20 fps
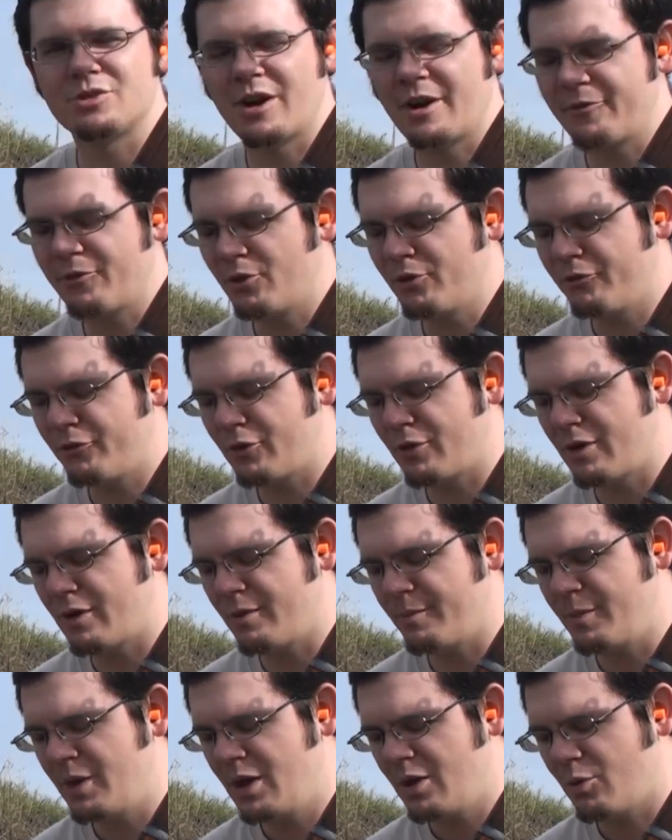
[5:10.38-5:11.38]
rifle
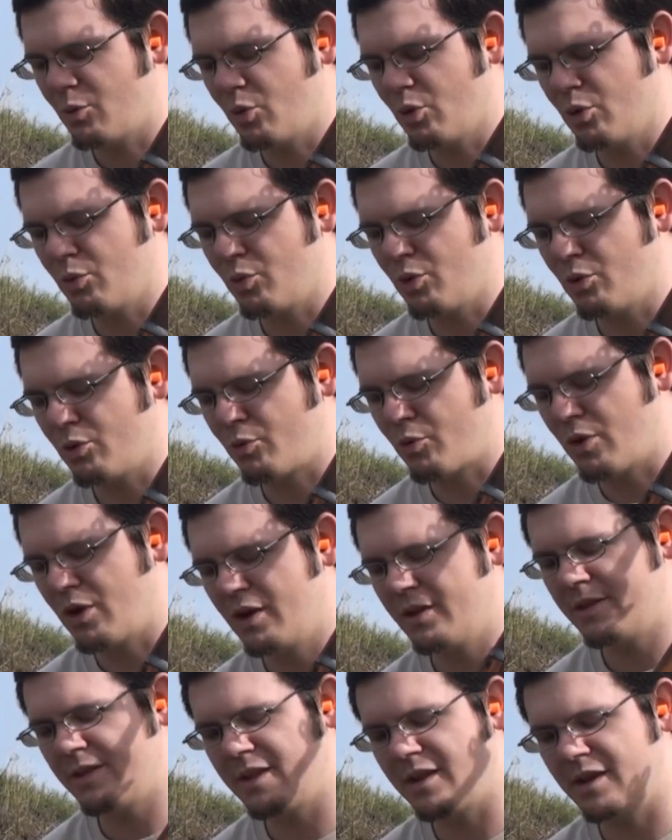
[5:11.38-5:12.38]
from World War
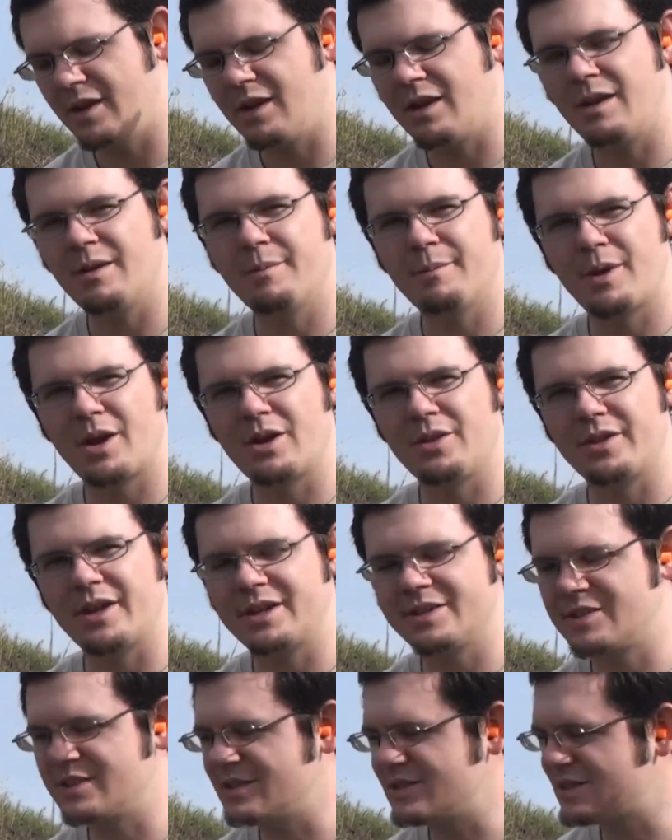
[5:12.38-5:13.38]
I, the Model
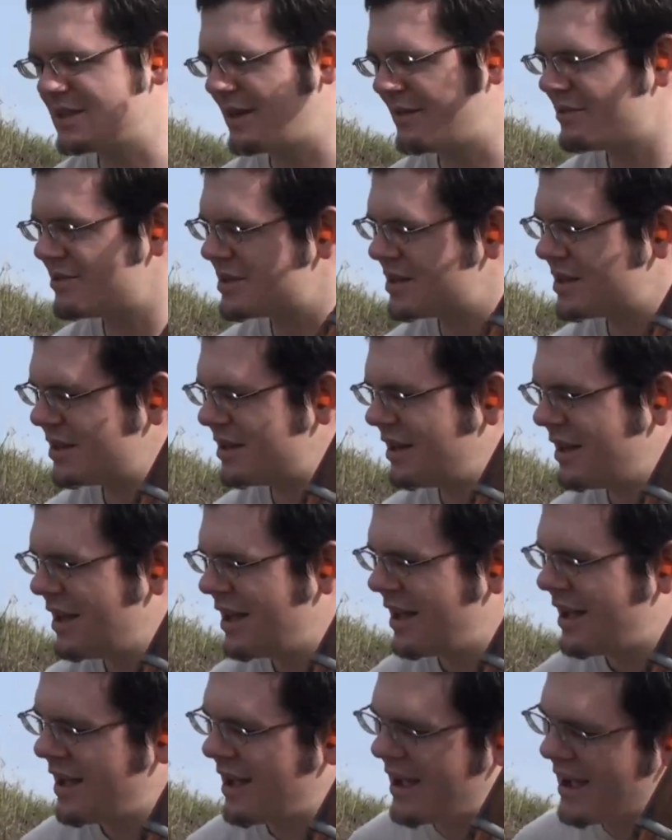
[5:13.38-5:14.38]

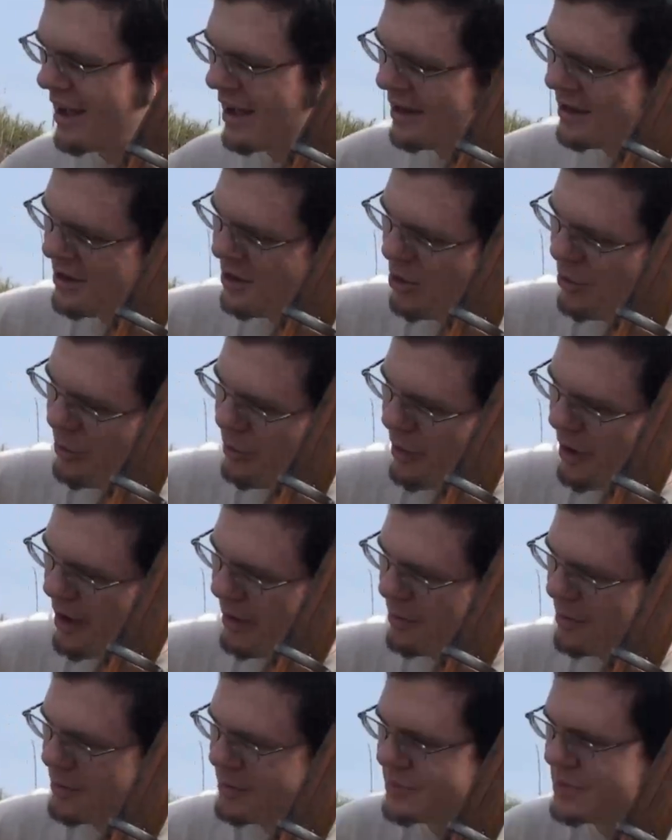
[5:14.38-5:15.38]
1917, had no
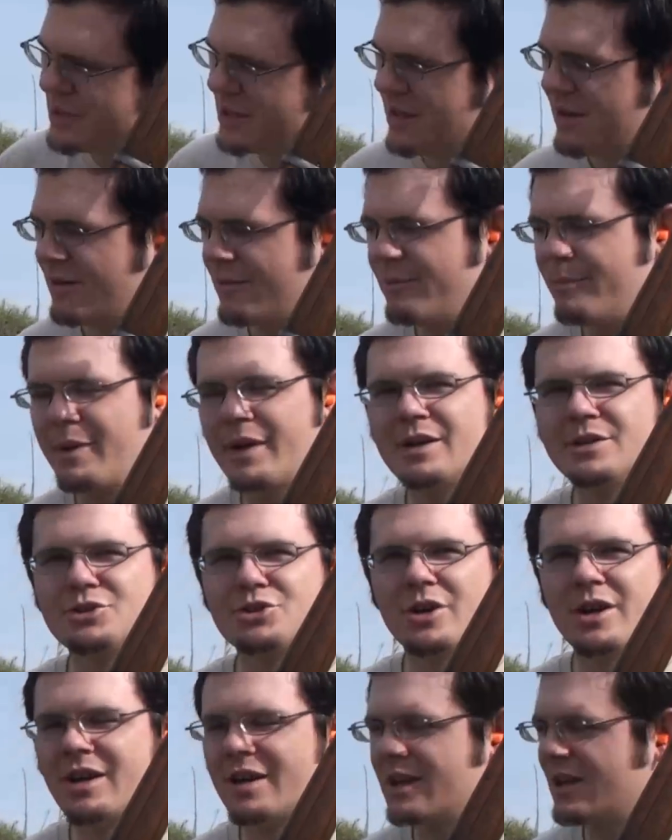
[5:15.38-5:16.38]
problems
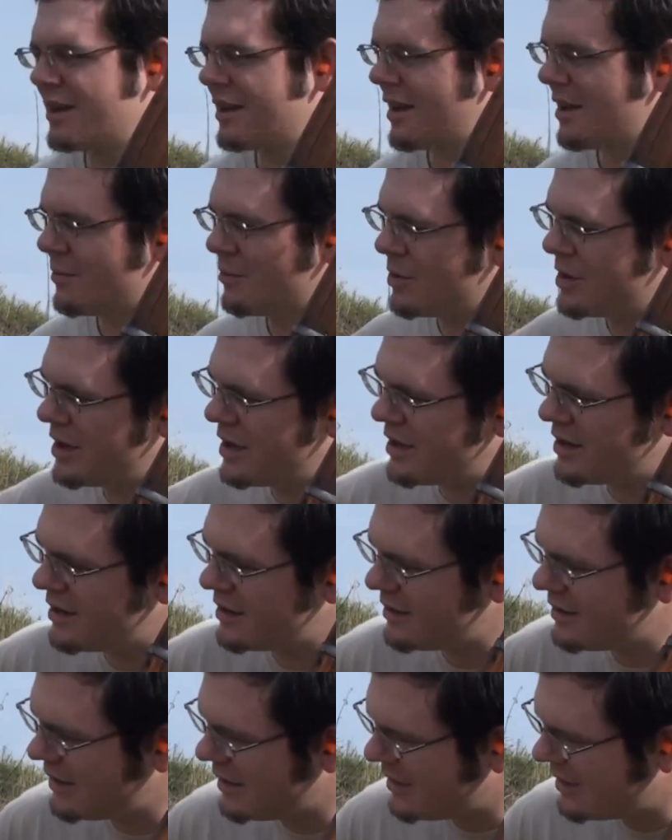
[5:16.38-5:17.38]
penetrating, and we hit
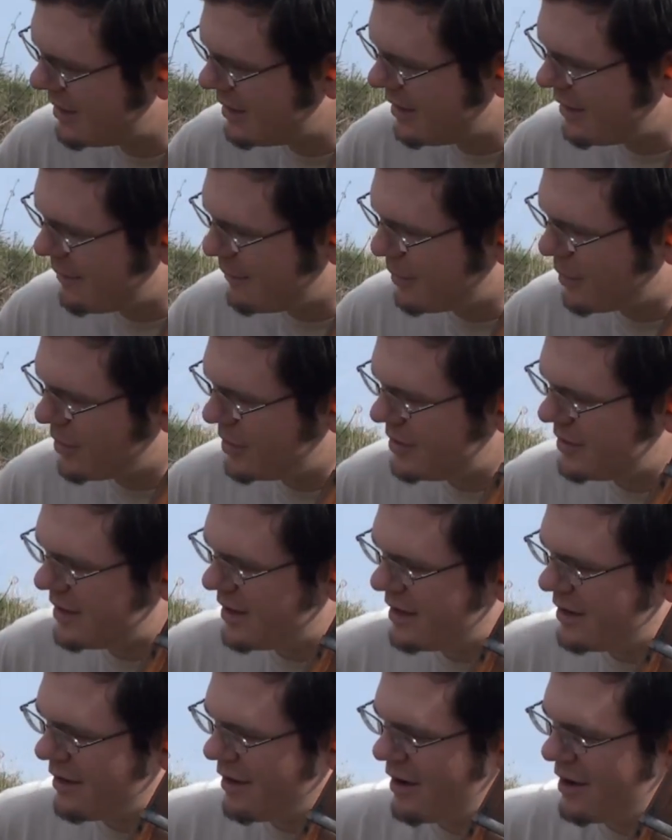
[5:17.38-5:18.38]
it pretty
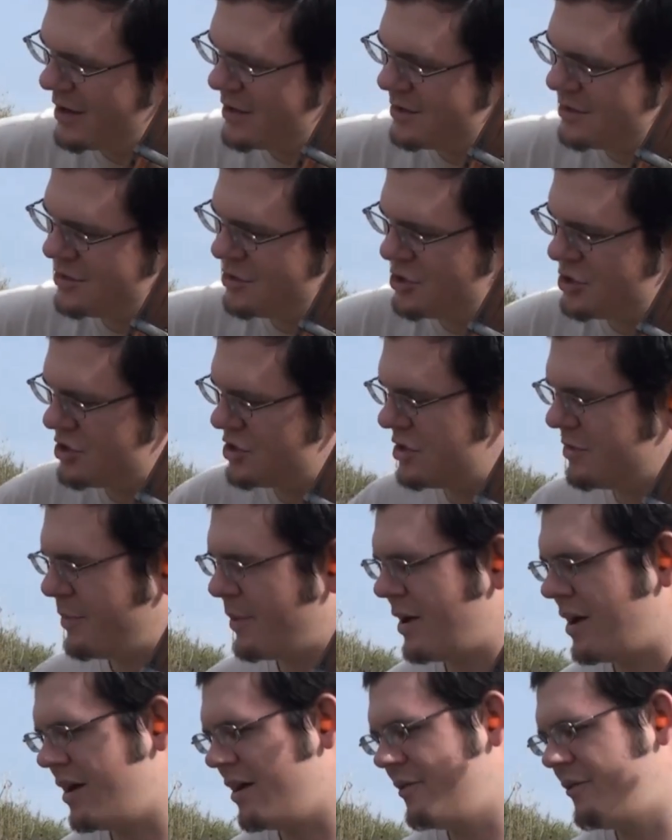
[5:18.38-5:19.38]
dead on just
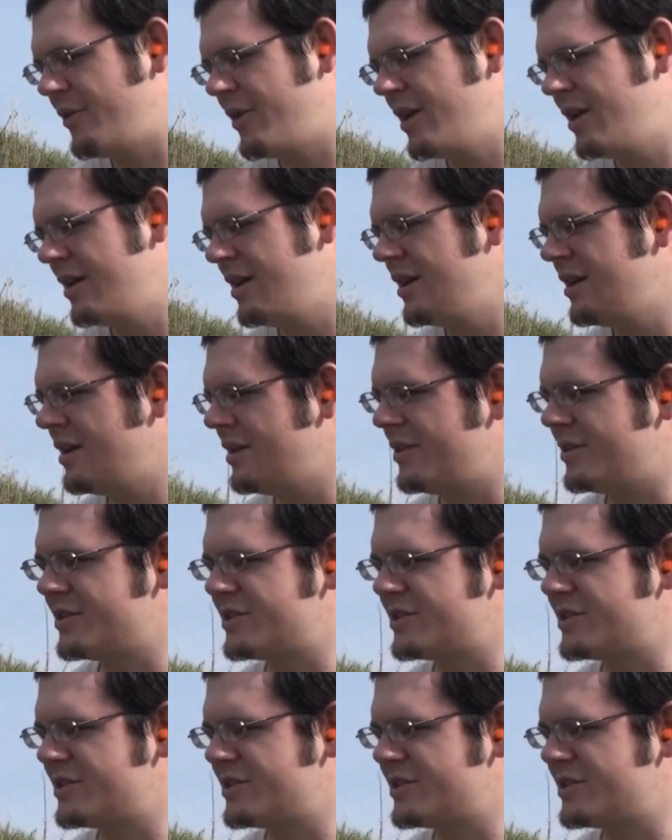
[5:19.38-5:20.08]
above the